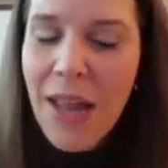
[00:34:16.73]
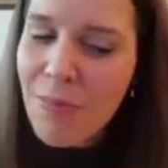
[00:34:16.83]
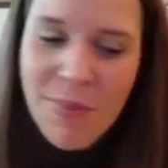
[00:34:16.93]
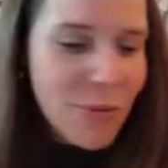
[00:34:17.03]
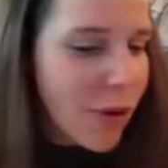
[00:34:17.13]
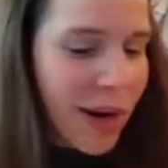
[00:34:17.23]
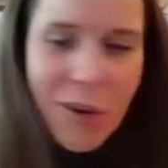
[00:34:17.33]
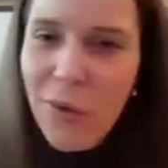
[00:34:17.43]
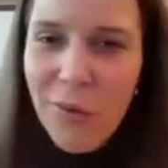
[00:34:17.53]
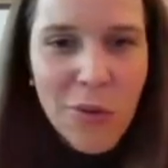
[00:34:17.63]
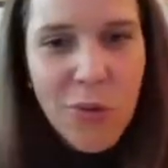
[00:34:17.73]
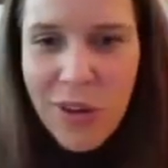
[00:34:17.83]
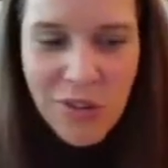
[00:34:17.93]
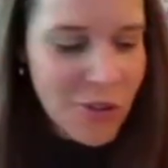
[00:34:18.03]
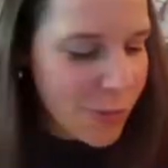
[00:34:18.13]
And before I hand over to
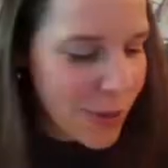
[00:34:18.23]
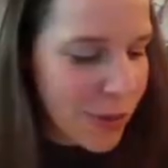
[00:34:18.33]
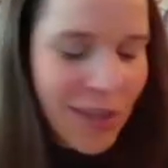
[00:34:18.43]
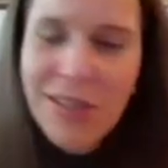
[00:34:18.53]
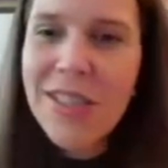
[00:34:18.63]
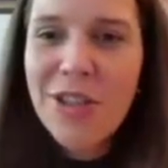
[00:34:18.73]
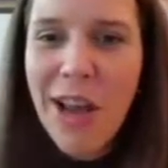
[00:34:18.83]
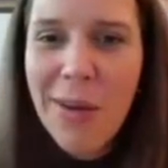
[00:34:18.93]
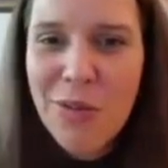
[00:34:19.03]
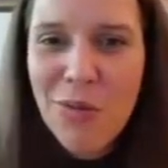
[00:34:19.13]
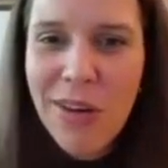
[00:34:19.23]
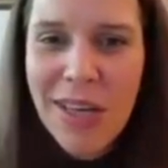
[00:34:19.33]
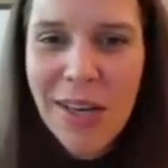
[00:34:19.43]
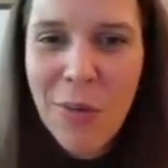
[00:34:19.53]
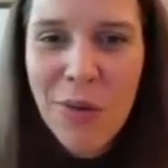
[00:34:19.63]
questions, because I see time is
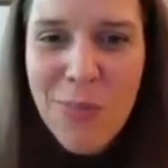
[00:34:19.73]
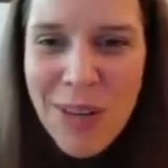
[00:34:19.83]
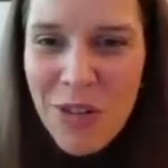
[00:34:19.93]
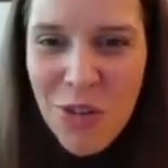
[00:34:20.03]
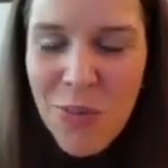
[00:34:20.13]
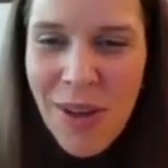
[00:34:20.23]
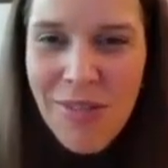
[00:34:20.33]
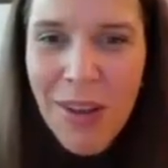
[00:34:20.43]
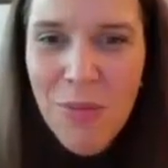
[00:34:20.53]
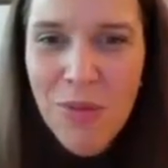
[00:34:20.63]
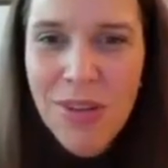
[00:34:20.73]
running and I want to make sure we have time